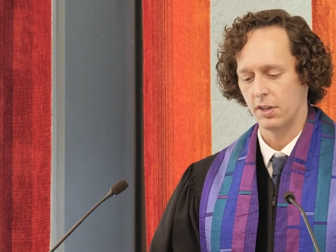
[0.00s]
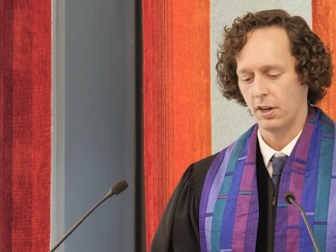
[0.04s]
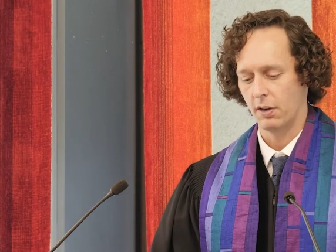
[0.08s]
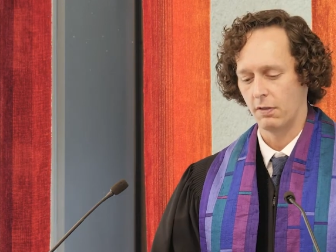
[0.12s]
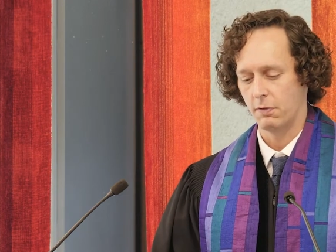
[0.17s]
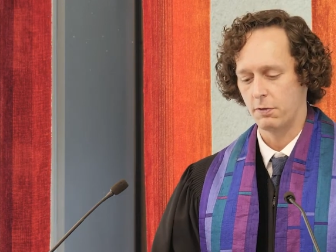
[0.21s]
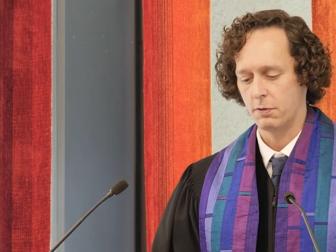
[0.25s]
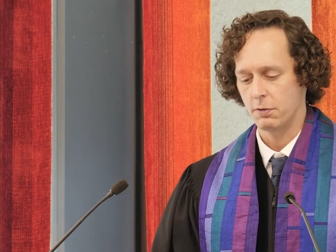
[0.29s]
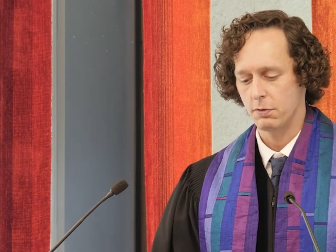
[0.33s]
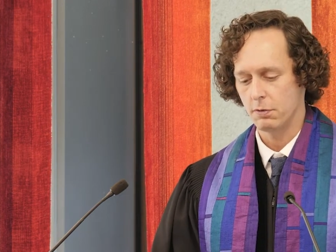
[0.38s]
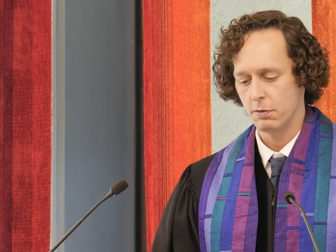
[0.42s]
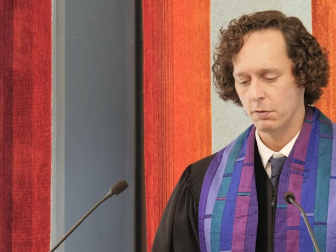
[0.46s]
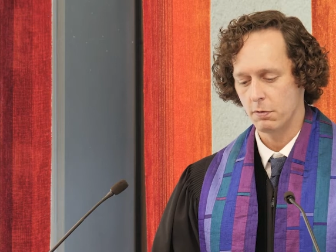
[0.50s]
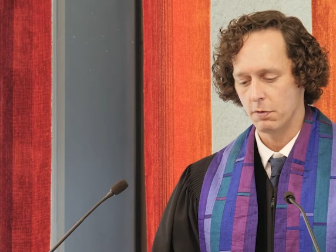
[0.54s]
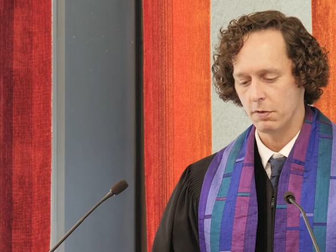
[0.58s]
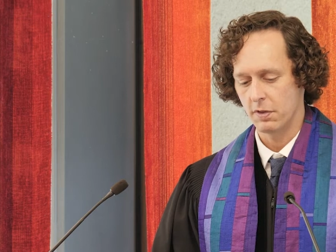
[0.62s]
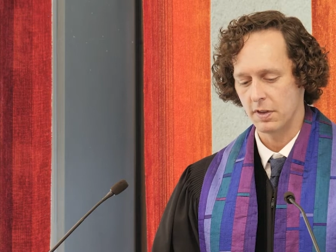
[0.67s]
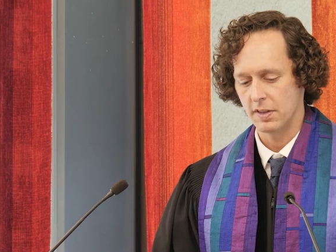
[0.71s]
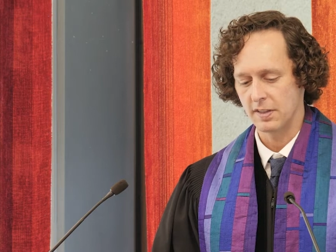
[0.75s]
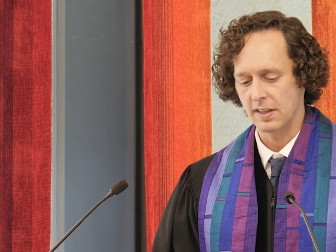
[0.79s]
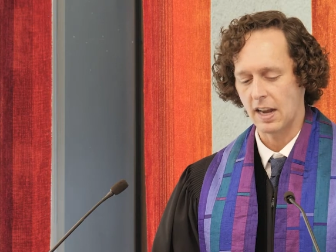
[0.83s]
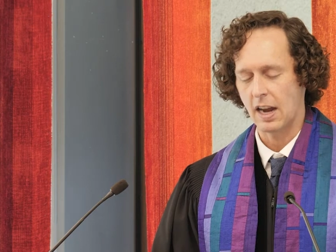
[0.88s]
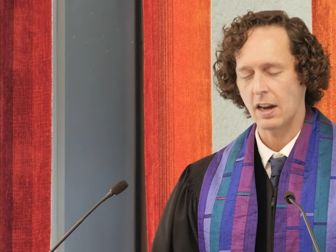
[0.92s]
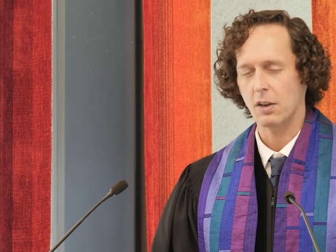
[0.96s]
of truth
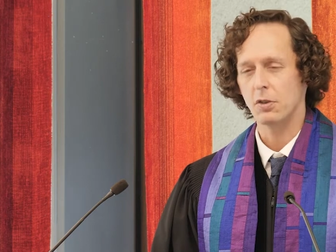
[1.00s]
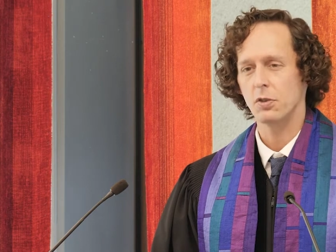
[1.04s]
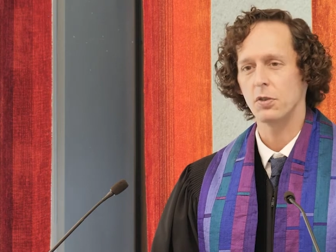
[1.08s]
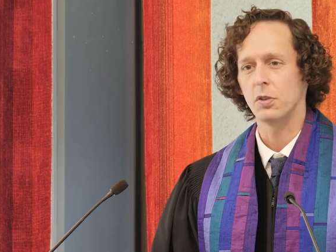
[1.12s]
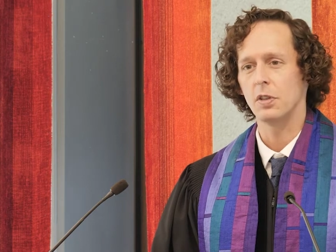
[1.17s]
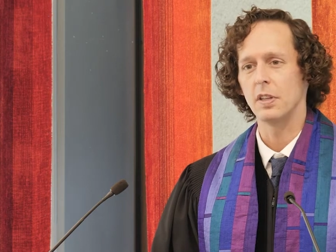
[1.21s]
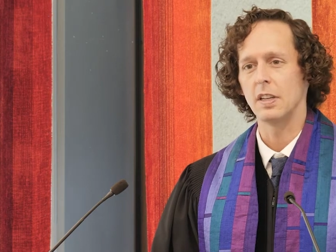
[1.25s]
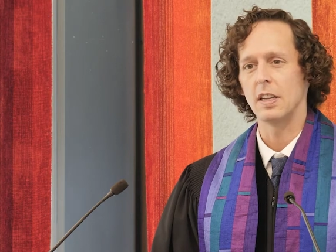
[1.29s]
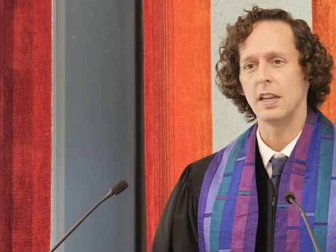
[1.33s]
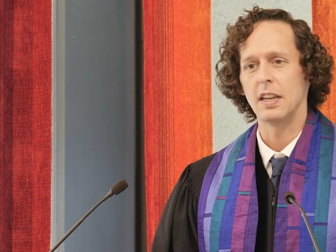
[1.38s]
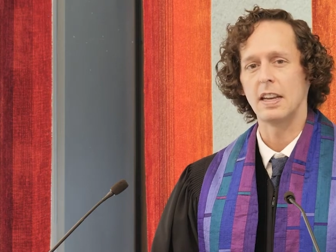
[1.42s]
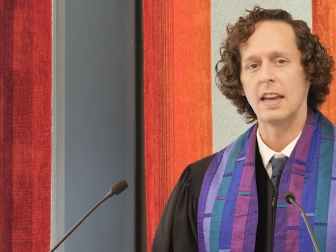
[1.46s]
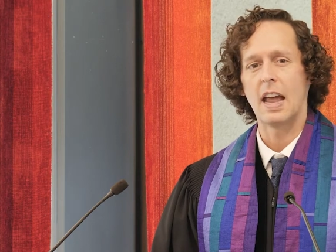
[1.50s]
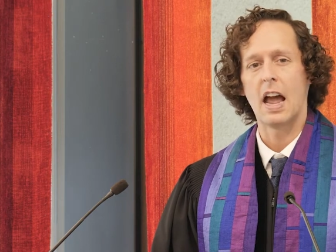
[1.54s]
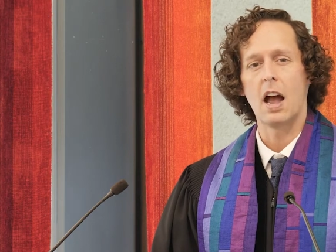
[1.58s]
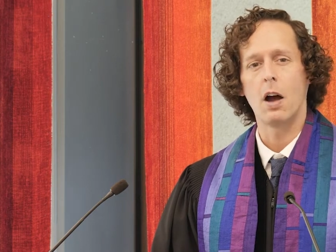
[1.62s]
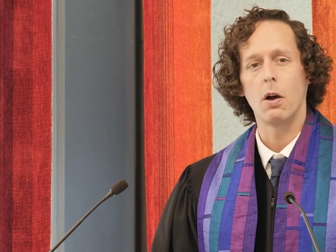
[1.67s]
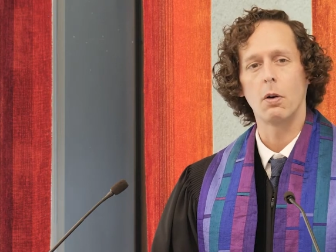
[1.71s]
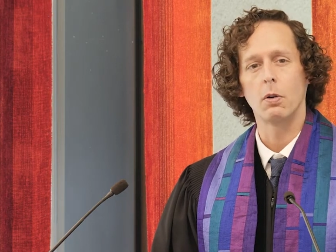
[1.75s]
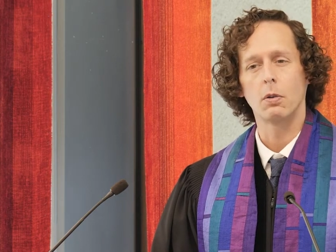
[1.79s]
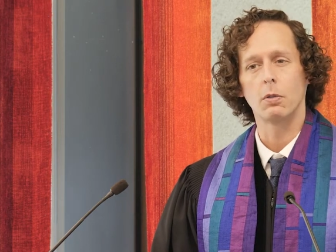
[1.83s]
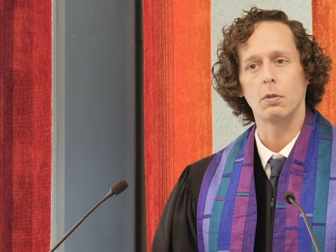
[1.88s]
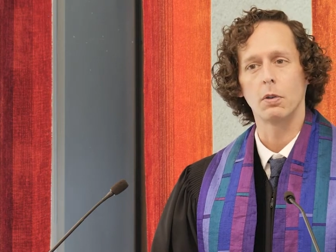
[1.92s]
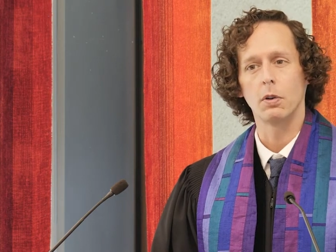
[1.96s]
is actually an
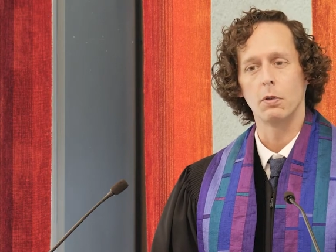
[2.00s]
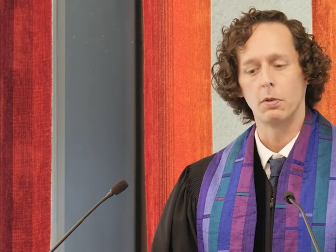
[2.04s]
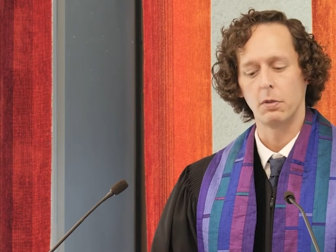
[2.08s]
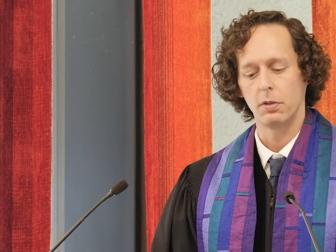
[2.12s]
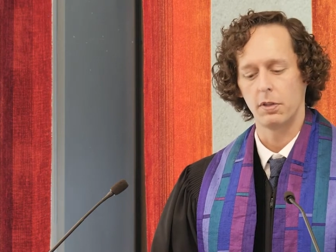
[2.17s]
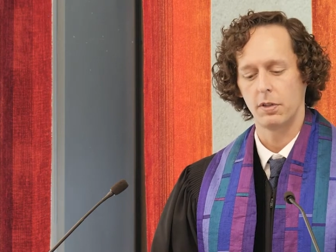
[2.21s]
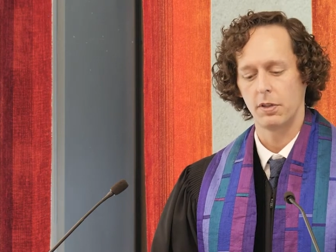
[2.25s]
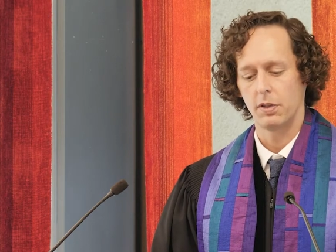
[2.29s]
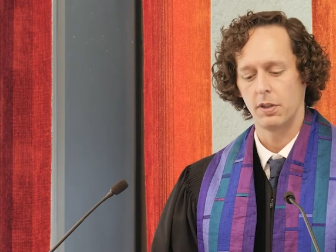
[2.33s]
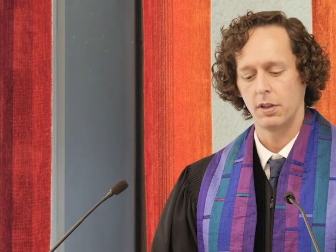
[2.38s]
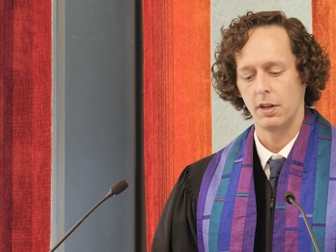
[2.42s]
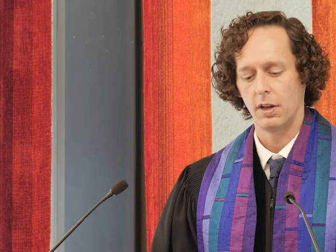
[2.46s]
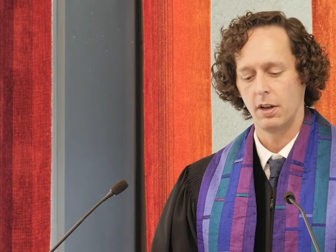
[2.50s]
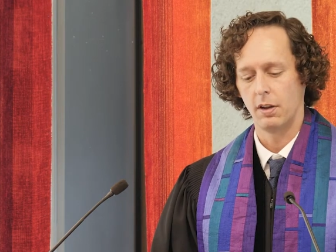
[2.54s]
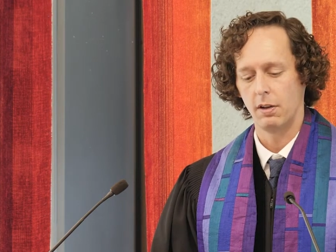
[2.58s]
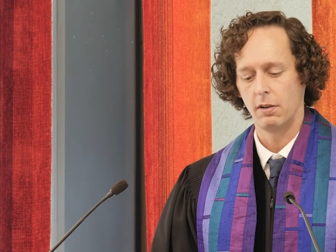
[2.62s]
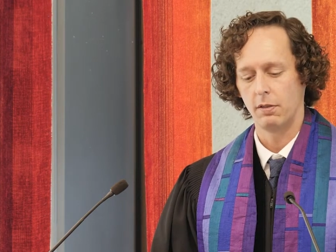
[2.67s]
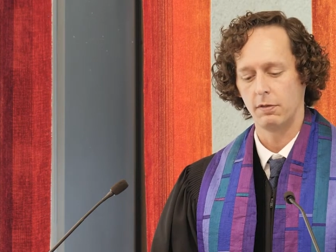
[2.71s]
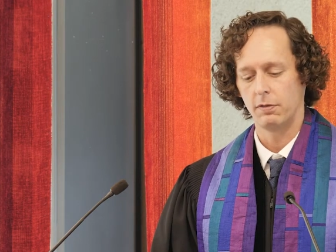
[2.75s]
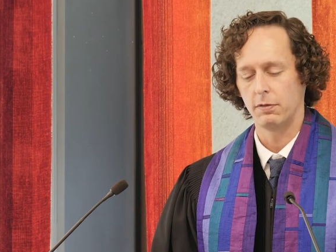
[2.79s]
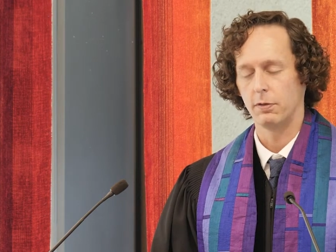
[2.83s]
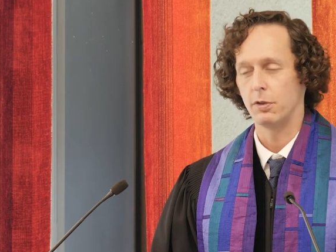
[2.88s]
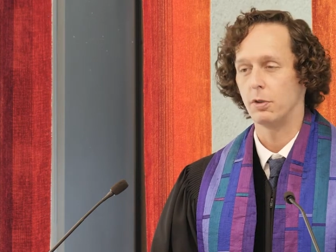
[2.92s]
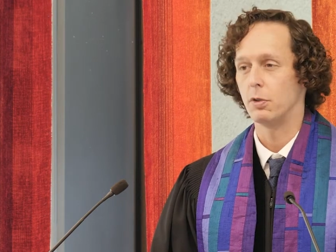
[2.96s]
outgrowth
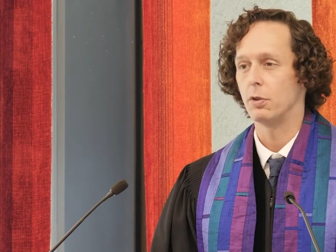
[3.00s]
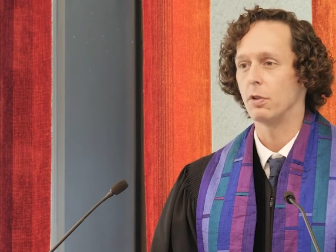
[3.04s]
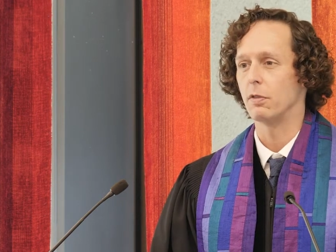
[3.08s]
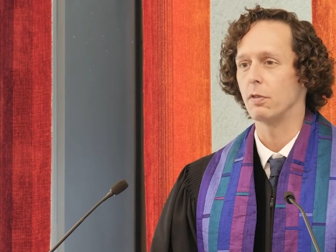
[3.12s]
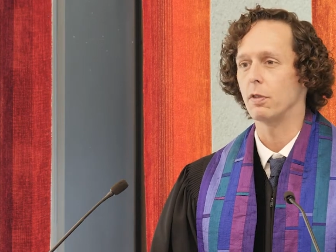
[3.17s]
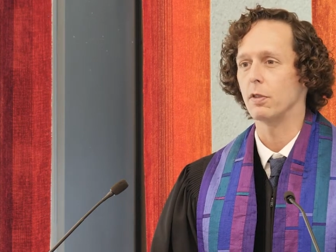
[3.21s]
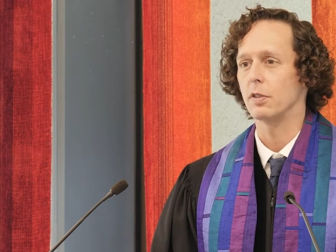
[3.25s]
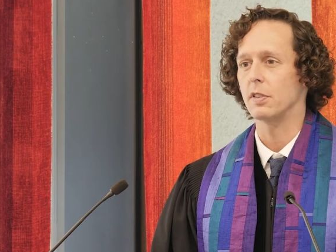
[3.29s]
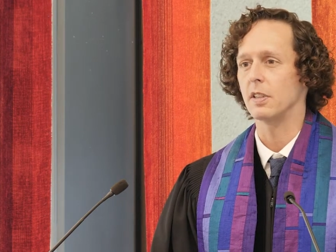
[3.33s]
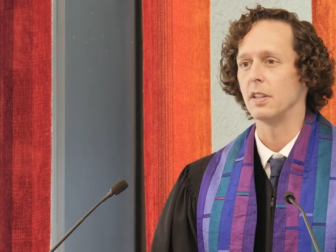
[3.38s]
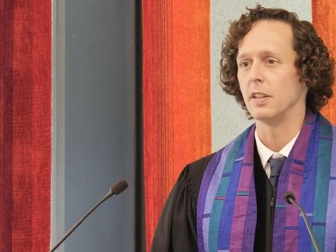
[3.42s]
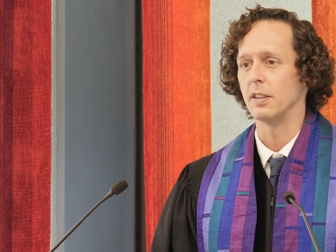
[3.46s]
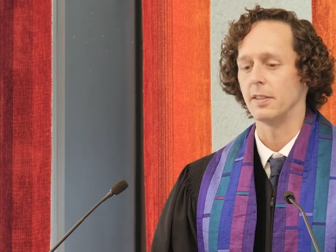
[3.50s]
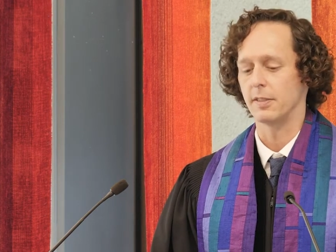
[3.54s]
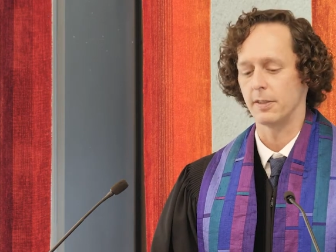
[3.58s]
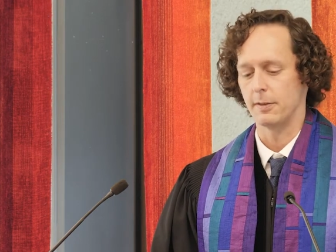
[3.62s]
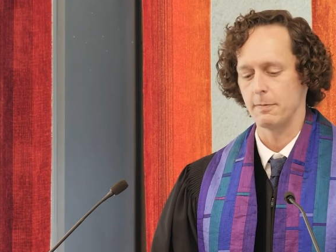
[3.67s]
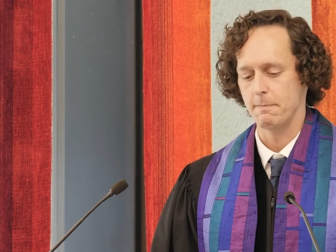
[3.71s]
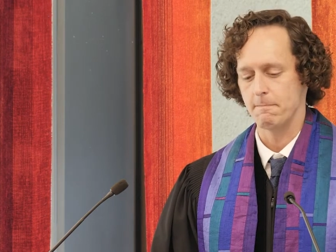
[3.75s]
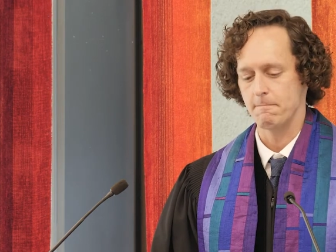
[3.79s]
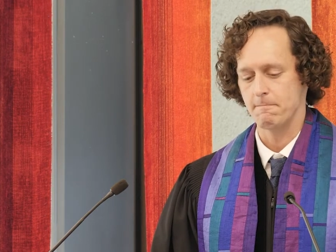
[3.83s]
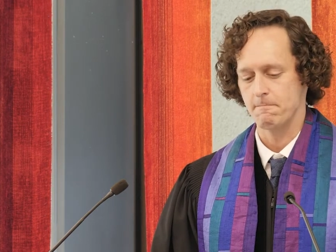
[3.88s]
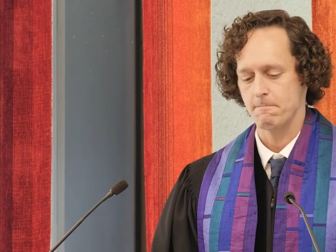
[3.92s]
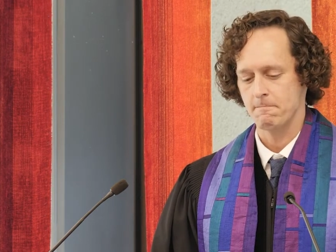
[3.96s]
of
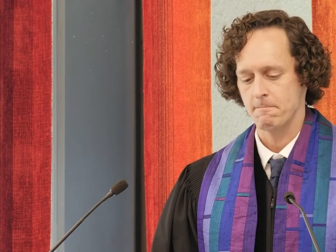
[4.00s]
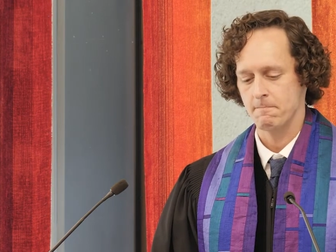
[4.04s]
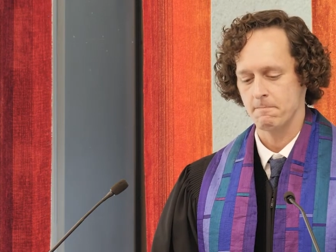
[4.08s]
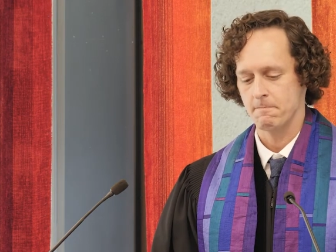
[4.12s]
universalism.